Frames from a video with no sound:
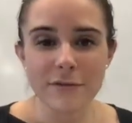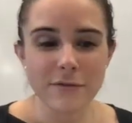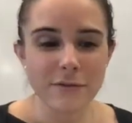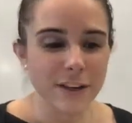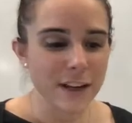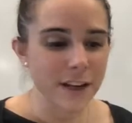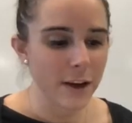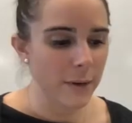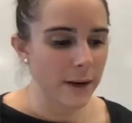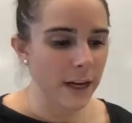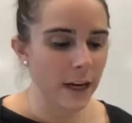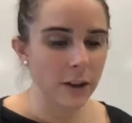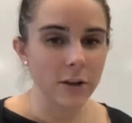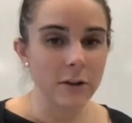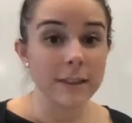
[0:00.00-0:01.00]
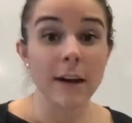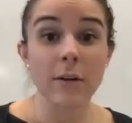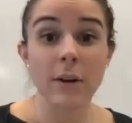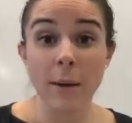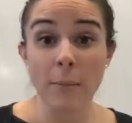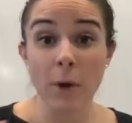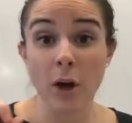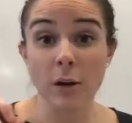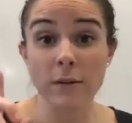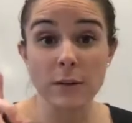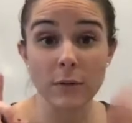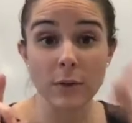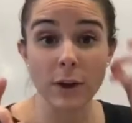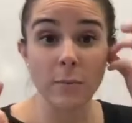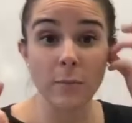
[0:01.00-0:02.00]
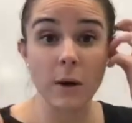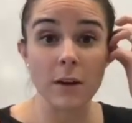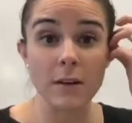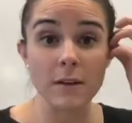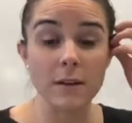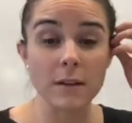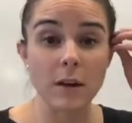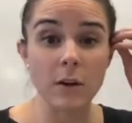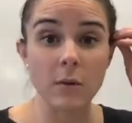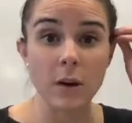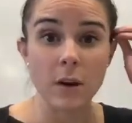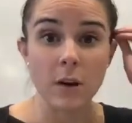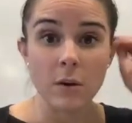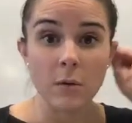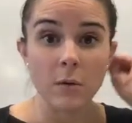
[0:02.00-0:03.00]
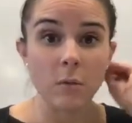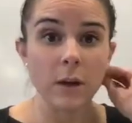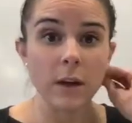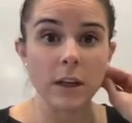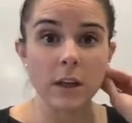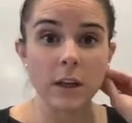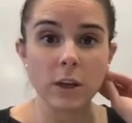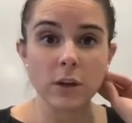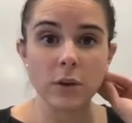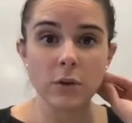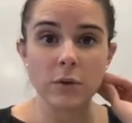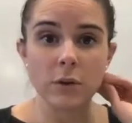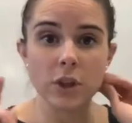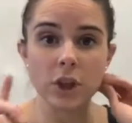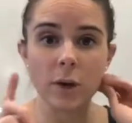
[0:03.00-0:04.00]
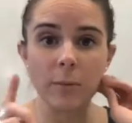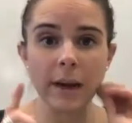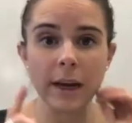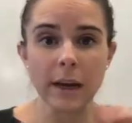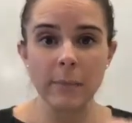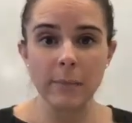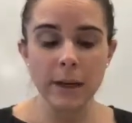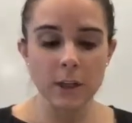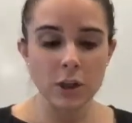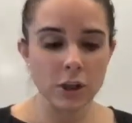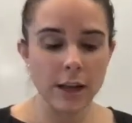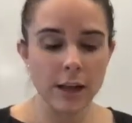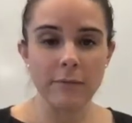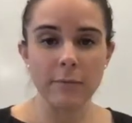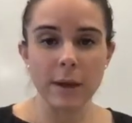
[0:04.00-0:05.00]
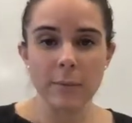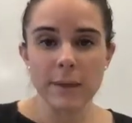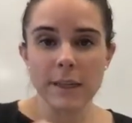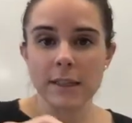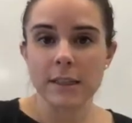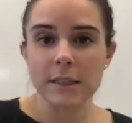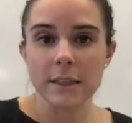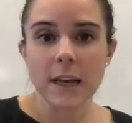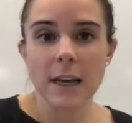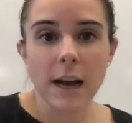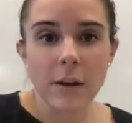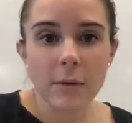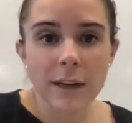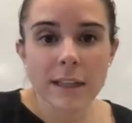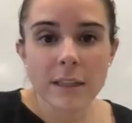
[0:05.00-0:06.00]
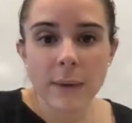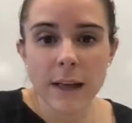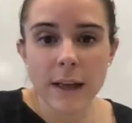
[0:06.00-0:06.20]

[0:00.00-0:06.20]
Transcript: video and cut those out. I'm also going to pause. So when you start back up, I should have my pieces cut out as